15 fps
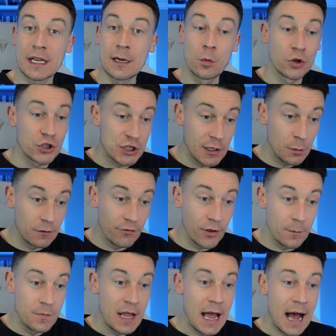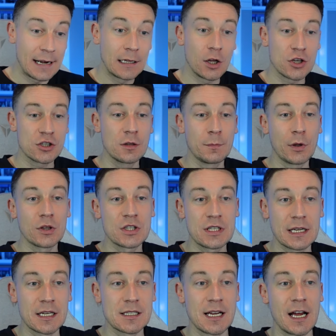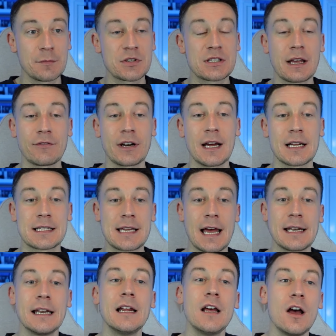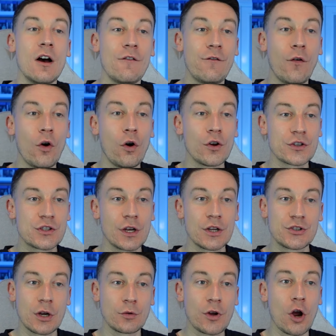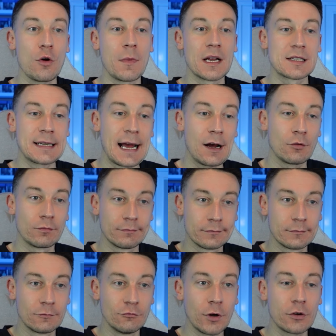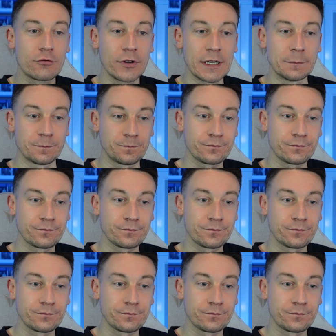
He won 2 of them, and he lost the ball 6 times, 7 out of 10 for Sergio Gomez. Now, Rodri,